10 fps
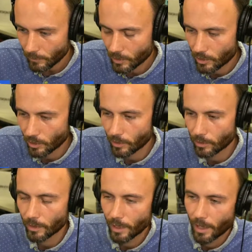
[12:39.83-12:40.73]

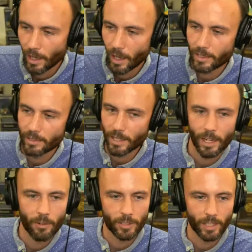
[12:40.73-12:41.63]
so I
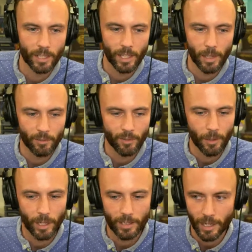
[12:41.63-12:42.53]
decided I was going to gamify
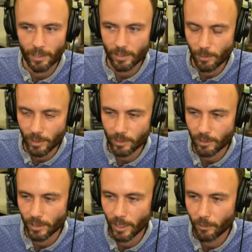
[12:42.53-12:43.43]
my entire
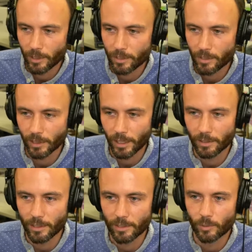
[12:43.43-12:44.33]
semester, and I wanted to look at
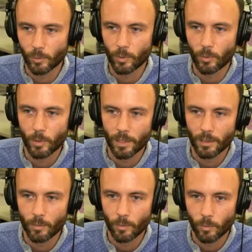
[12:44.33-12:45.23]
this. Well,
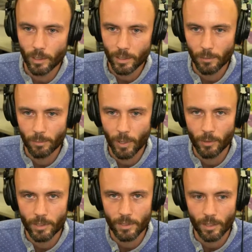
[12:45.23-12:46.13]
what
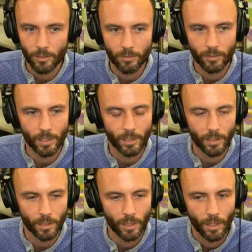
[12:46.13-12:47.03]
components of
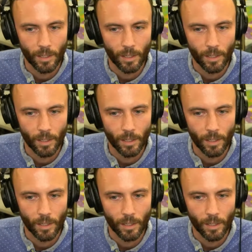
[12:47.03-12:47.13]
the